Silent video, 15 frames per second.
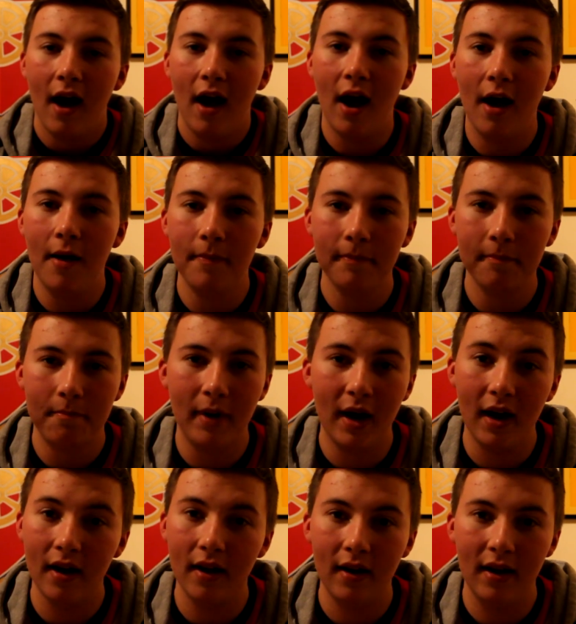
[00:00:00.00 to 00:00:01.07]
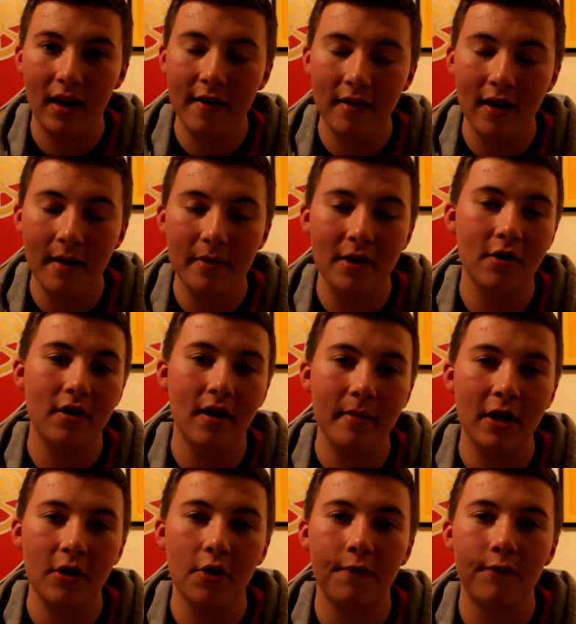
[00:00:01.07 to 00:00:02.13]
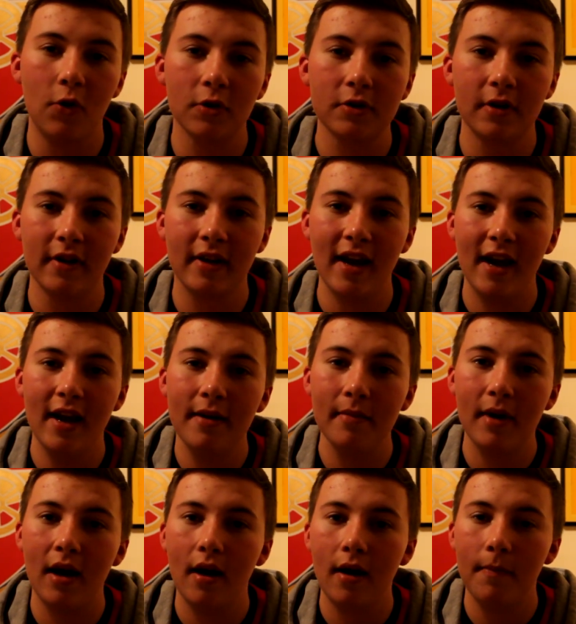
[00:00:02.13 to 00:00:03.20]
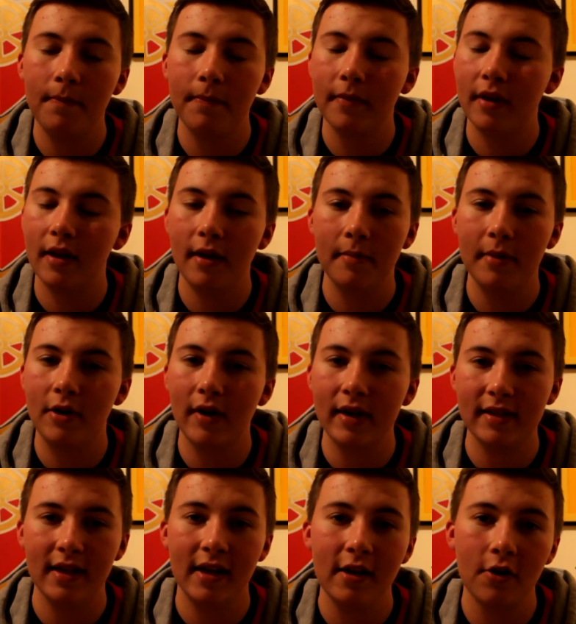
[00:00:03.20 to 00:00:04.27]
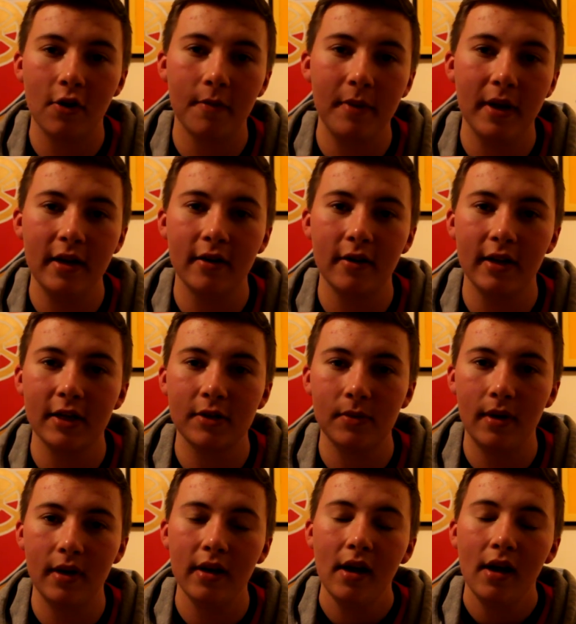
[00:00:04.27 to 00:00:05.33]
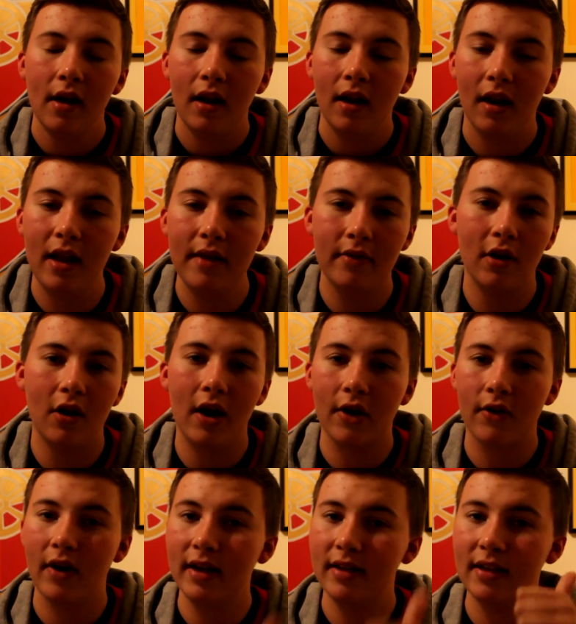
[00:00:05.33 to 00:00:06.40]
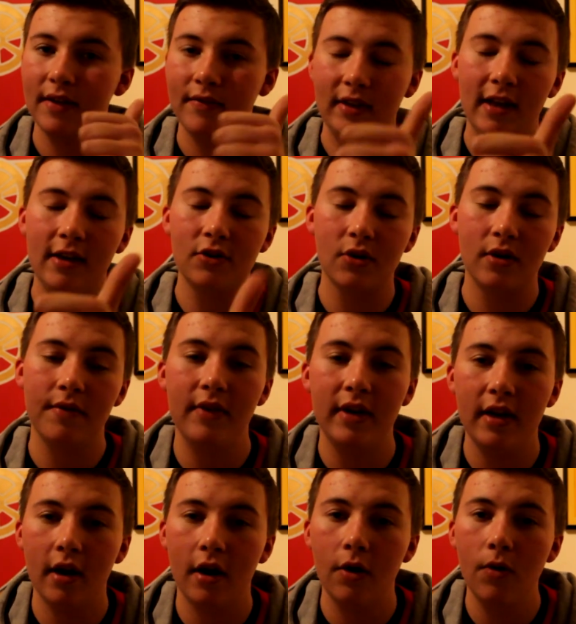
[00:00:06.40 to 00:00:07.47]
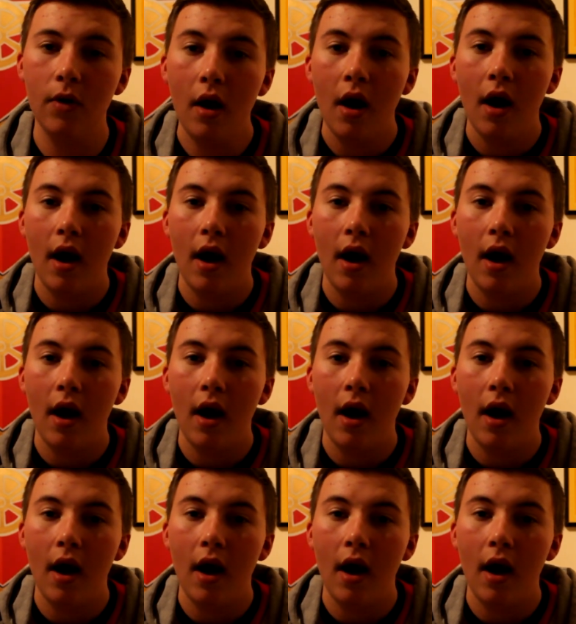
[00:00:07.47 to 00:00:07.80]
Um, but leave, let me let me know your thoughts on the game. Um, it'd be great to hear your opinion on this one. Leave a like rating if you did enjoy the video.